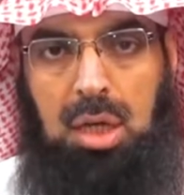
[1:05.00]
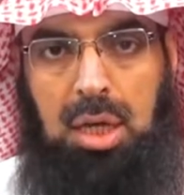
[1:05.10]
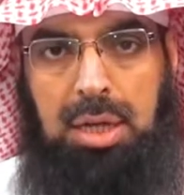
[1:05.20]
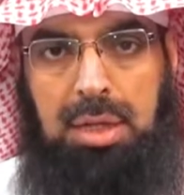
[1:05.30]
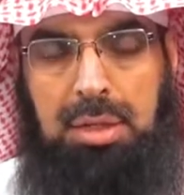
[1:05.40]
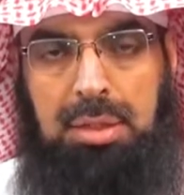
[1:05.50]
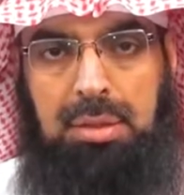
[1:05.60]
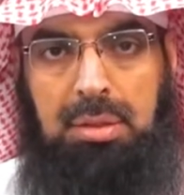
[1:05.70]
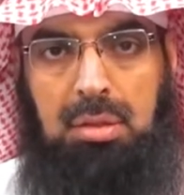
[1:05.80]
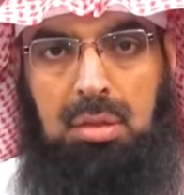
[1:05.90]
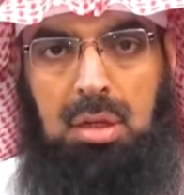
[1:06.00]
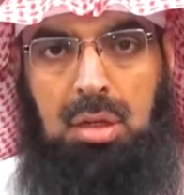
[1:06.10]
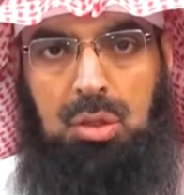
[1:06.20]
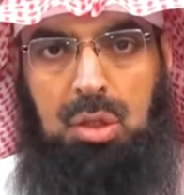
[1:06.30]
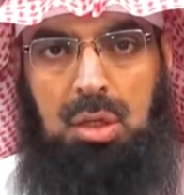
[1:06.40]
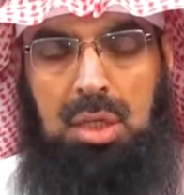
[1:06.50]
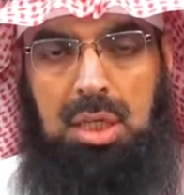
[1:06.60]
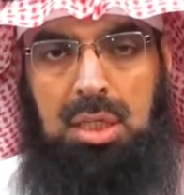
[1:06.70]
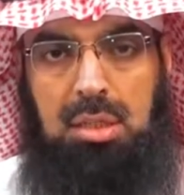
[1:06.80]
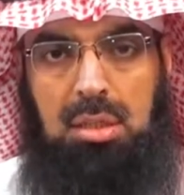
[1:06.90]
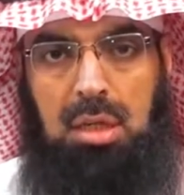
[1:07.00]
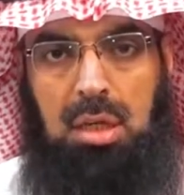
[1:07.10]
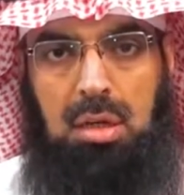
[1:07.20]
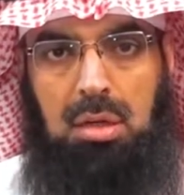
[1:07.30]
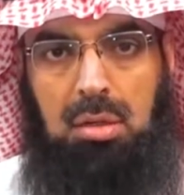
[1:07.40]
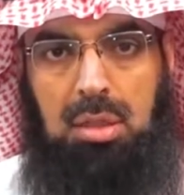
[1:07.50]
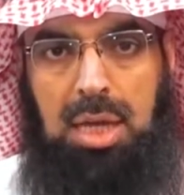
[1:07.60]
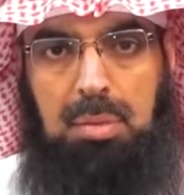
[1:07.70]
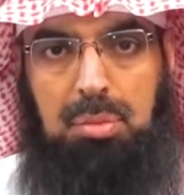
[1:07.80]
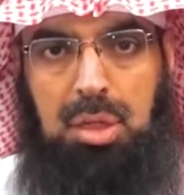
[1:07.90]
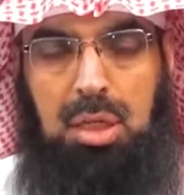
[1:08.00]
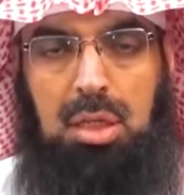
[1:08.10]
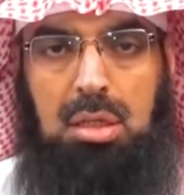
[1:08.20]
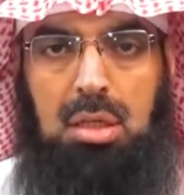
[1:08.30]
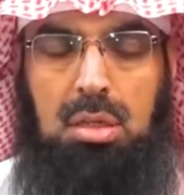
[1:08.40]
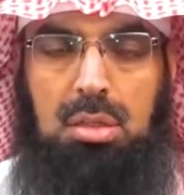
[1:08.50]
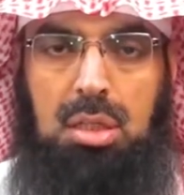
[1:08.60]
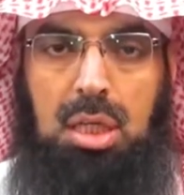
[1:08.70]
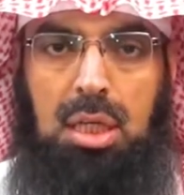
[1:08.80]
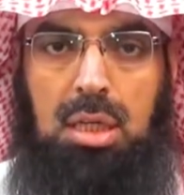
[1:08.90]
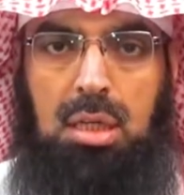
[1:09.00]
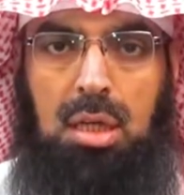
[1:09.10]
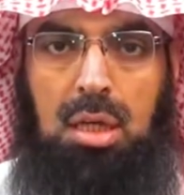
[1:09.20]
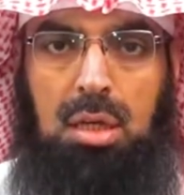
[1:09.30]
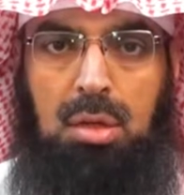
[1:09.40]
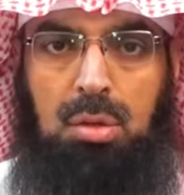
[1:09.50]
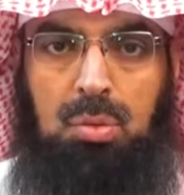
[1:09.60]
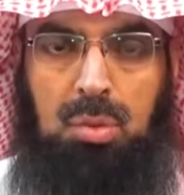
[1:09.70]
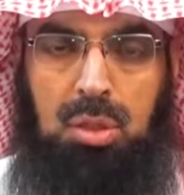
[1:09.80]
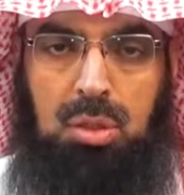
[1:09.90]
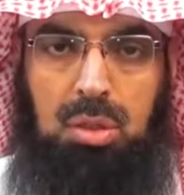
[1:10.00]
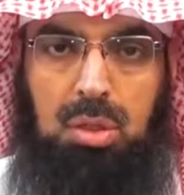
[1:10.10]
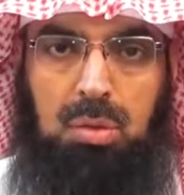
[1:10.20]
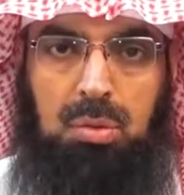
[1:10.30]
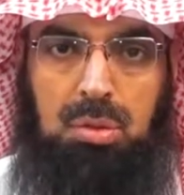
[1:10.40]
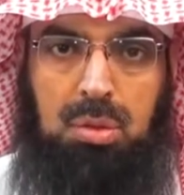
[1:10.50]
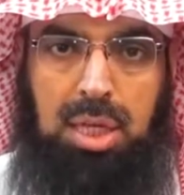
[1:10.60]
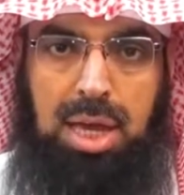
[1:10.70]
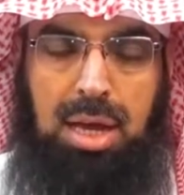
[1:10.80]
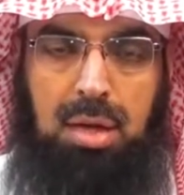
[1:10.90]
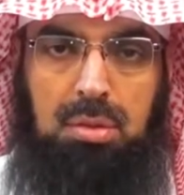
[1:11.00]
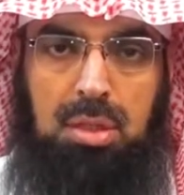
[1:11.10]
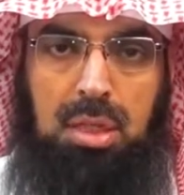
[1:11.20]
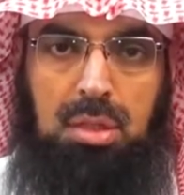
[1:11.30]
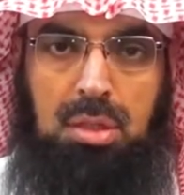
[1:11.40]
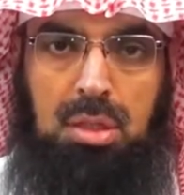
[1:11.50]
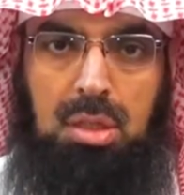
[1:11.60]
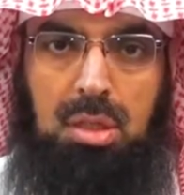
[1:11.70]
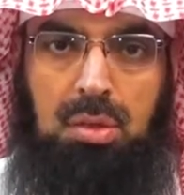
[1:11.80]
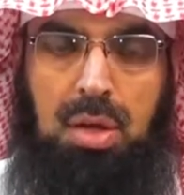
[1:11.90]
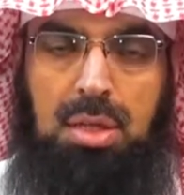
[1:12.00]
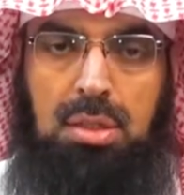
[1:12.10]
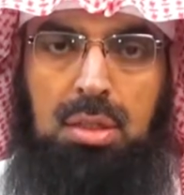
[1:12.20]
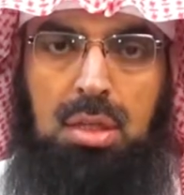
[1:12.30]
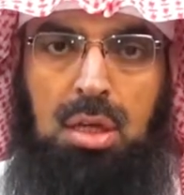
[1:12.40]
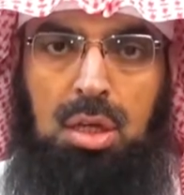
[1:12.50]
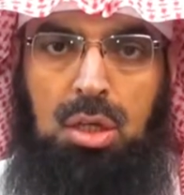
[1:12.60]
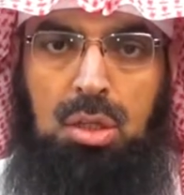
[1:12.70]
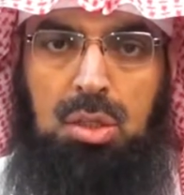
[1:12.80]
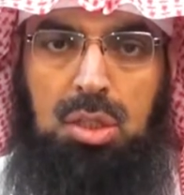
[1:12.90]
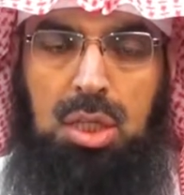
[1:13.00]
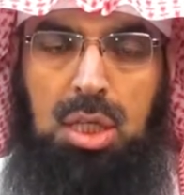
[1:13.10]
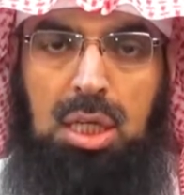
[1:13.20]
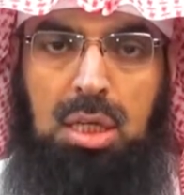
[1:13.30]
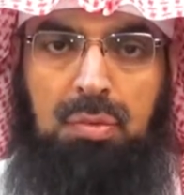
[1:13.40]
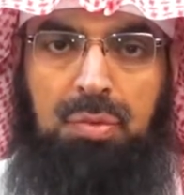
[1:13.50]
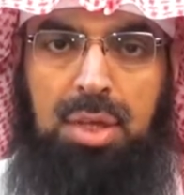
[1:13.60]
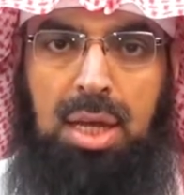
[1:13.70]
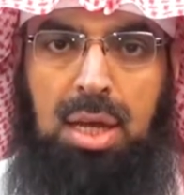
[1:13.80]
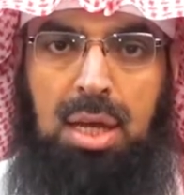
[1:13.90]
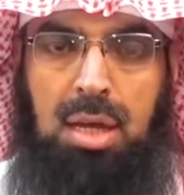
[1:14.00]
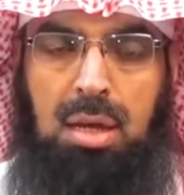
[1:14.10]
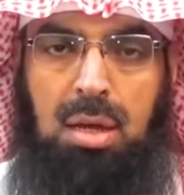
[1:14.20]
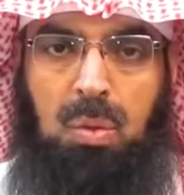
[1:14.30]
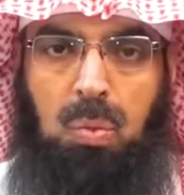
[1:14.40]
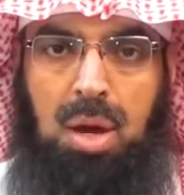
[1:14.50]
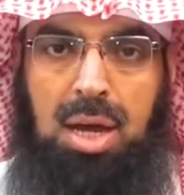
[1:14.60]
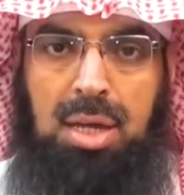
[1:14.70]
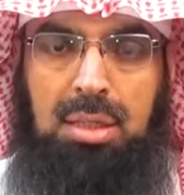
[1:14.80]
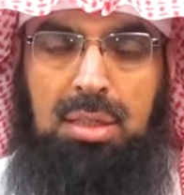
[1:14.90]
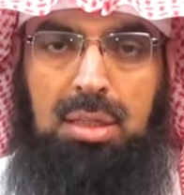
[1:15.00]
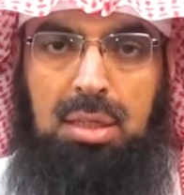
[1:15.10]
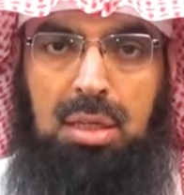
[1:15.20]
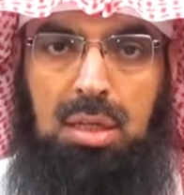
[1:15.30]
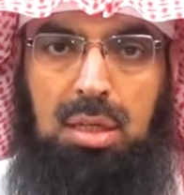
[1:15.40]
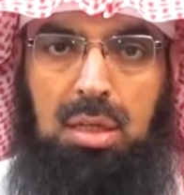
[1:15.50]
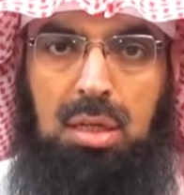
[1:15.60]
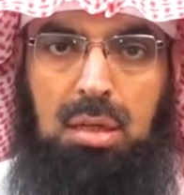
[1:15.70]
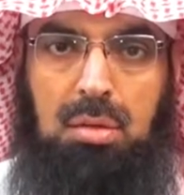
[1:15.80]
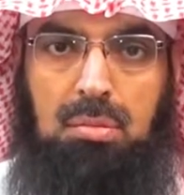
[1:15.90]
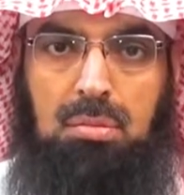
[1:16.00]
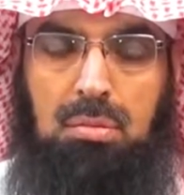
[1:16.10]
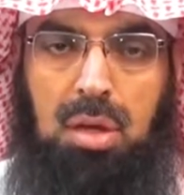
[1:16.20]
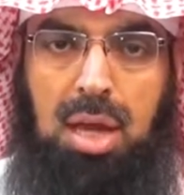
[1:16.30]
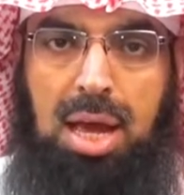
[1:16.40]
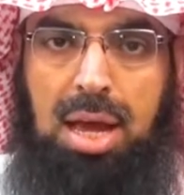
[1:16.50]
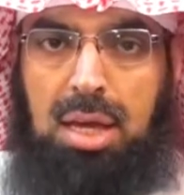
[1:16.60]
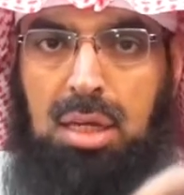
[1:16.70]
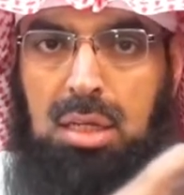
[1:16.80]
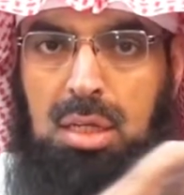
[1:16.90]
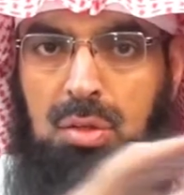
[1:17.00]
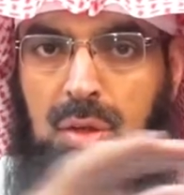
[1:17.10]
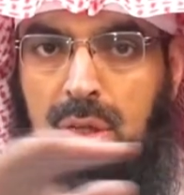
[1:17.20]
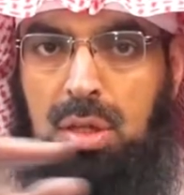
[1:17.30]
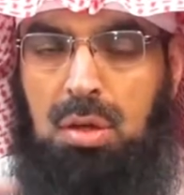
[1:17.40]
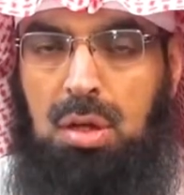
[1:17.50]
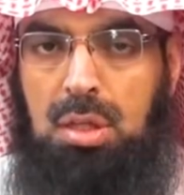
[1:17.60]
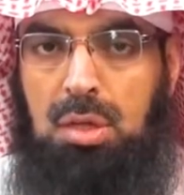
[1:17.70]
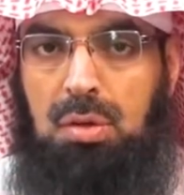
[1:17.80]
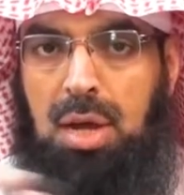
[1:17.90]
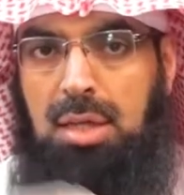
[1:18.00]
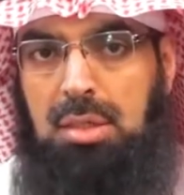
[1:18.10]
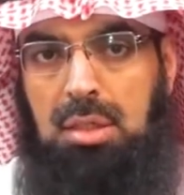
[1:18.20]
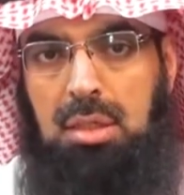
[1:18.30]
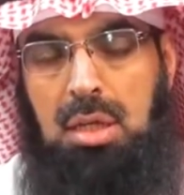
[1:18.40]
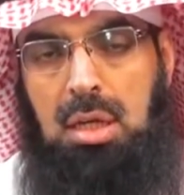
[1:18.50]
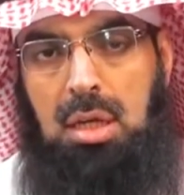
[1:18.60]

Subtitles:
and dawn is can be seen when you go to the out and you see the horizon. You see a white line on the horizon